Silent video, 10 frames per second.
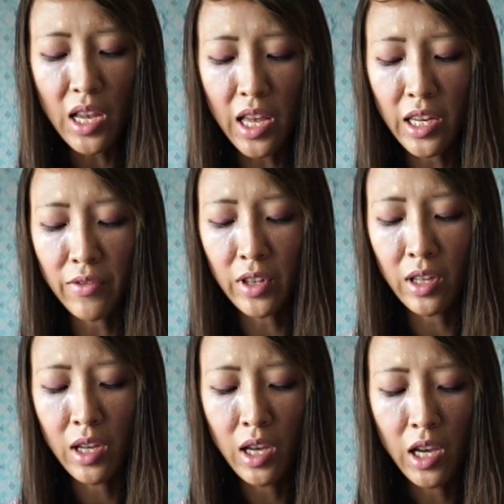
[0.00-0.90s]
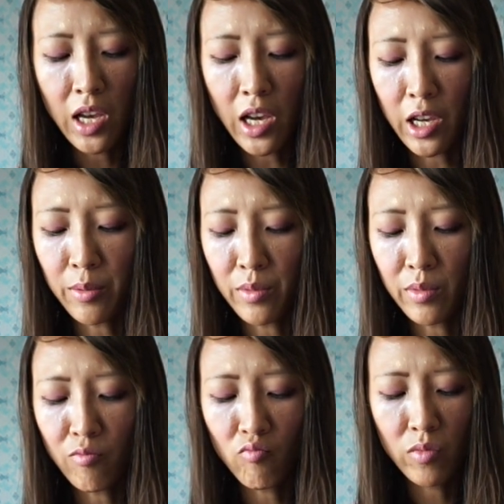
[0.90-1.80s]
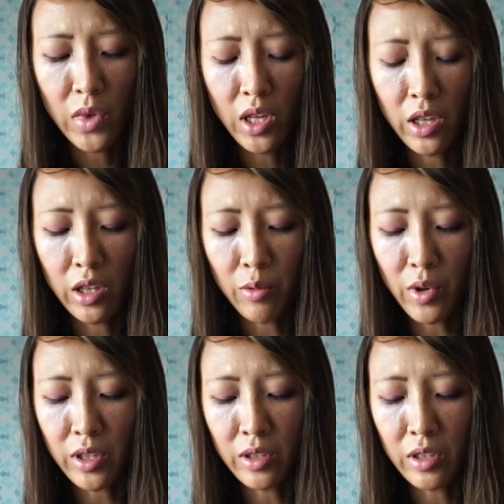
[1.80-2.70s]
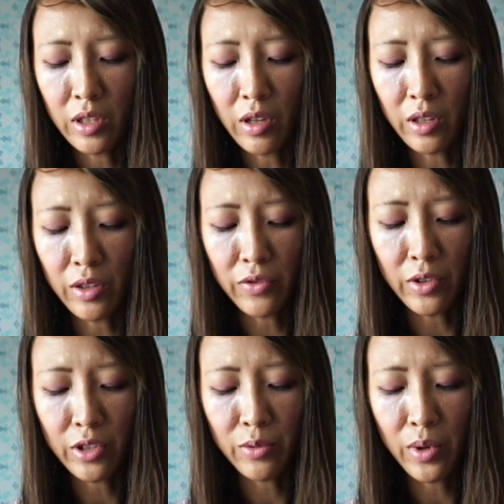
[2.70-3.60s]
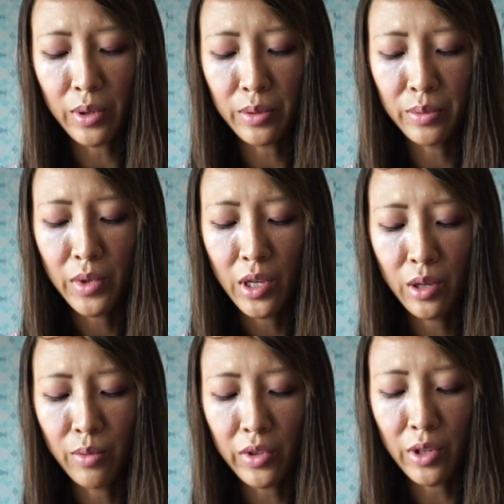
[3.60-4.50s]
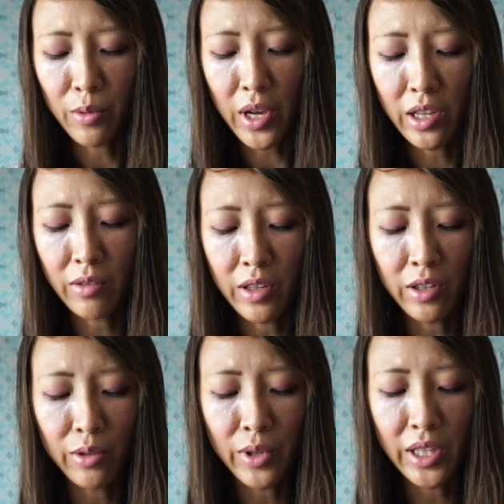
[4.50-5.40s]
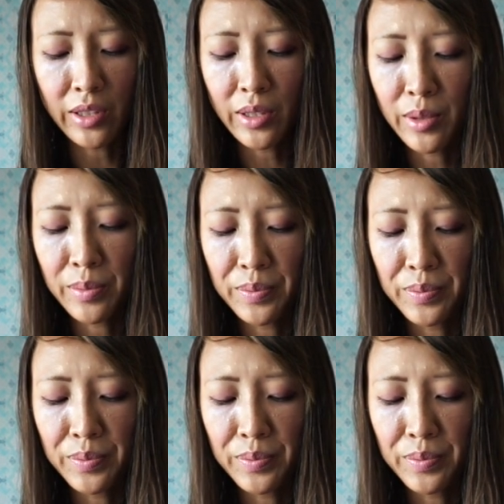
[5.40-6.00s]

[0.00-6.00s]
and even the one on the first row with the white and the greens.